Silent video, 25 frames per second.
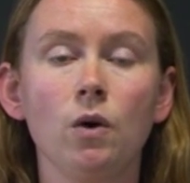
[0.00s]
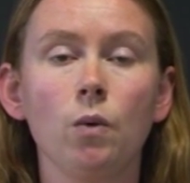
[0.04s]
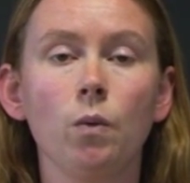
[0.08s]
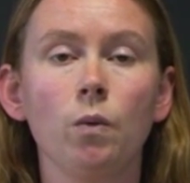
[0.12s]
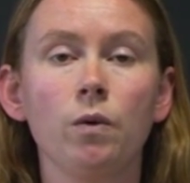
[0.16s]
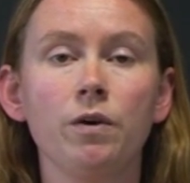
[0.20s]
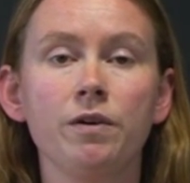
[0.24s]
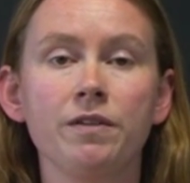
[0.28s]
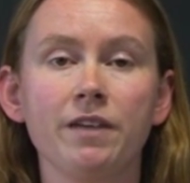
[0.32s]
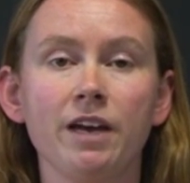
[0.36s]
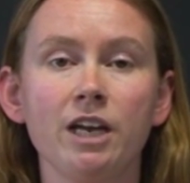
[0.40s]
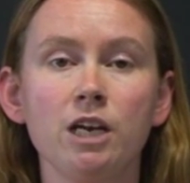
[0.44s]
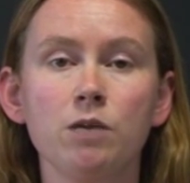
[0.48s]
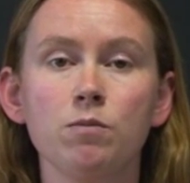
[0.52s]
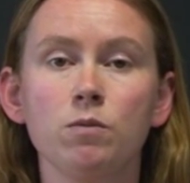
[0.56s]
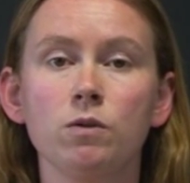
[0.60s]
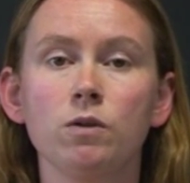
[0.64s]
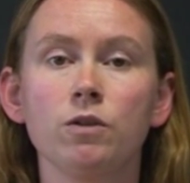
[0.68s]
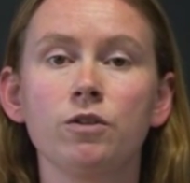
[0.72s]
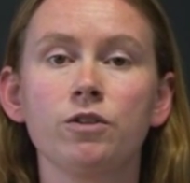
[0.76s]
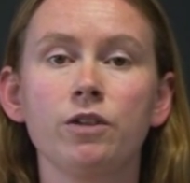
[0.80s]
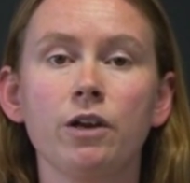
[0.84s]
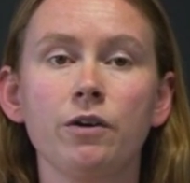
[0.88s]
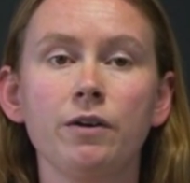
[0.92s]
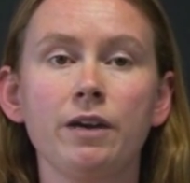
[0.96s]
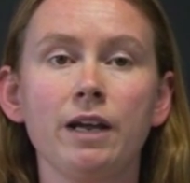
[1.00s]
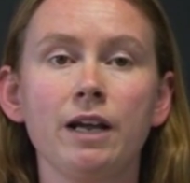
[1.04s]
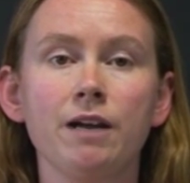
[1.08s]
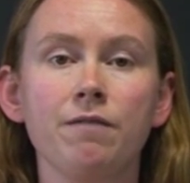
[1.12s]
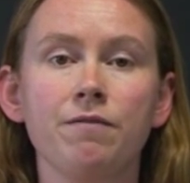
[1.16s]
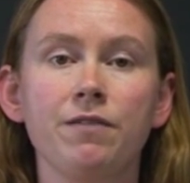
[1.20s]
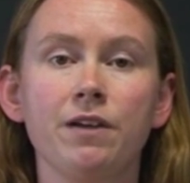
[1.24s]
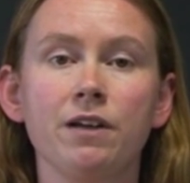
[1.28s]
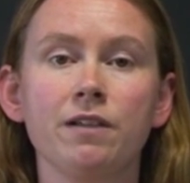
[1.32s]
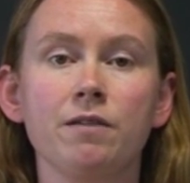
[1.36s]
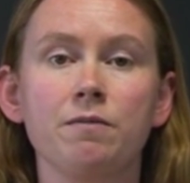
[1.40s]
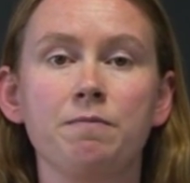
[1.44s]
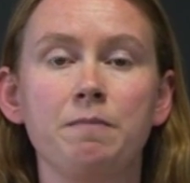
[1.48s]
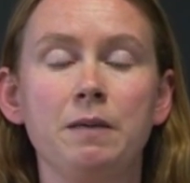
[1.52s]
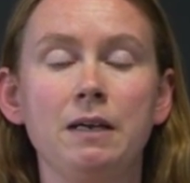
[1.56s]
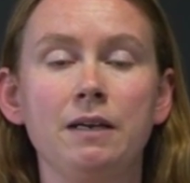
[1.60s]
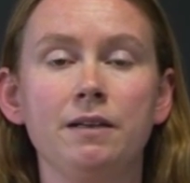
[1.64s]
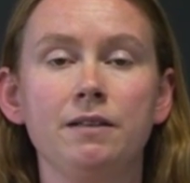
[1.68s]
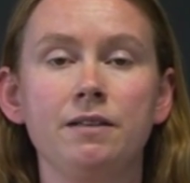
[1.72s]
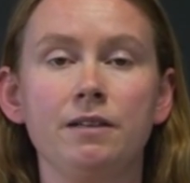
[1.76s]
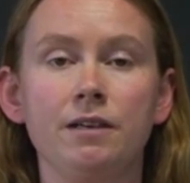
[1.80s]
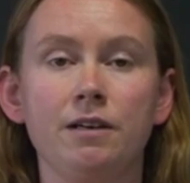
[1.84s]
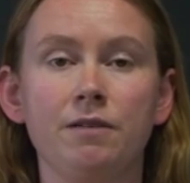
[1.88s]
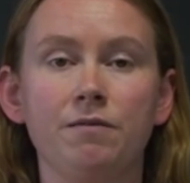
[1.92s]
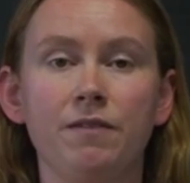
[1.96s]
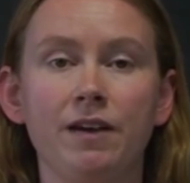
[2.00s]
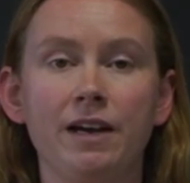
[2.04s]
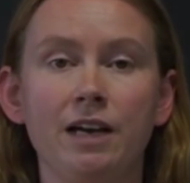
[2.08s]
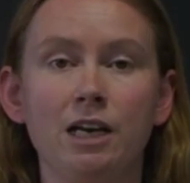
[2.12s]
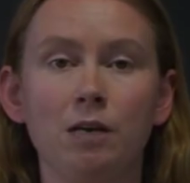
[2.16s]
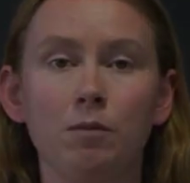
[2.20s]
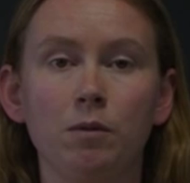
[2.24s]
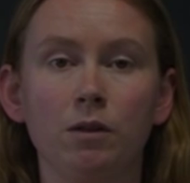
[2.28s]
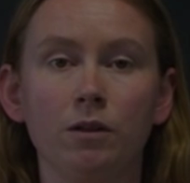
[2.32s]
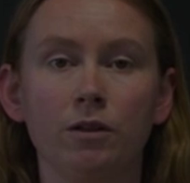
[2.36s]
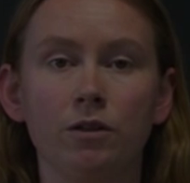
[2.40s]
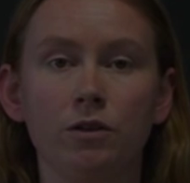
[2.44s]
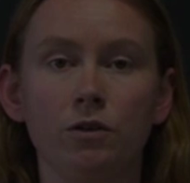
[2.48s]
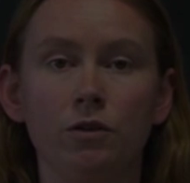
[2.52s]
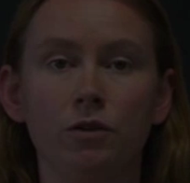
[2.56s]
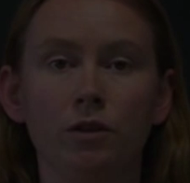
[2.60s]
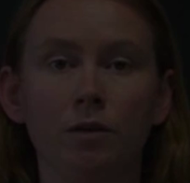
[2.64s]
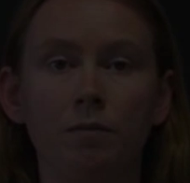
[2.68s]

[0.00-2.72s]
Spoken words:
whereas animals don't have that ability available to